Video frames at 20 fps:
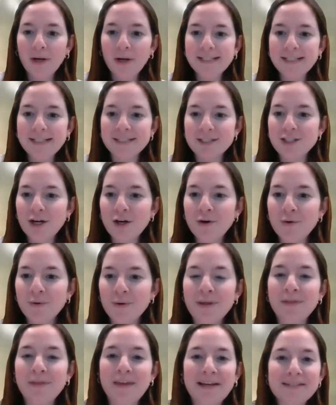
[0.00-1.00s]
Okay,
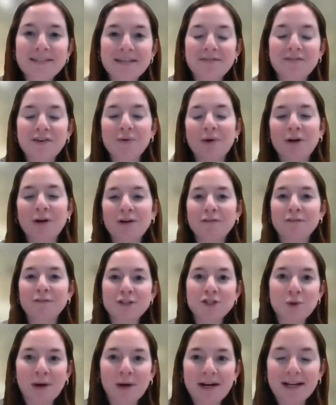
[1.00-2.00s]
so thanks everyone for
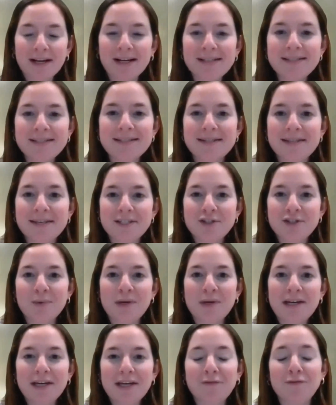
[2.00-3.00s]
joining us this week.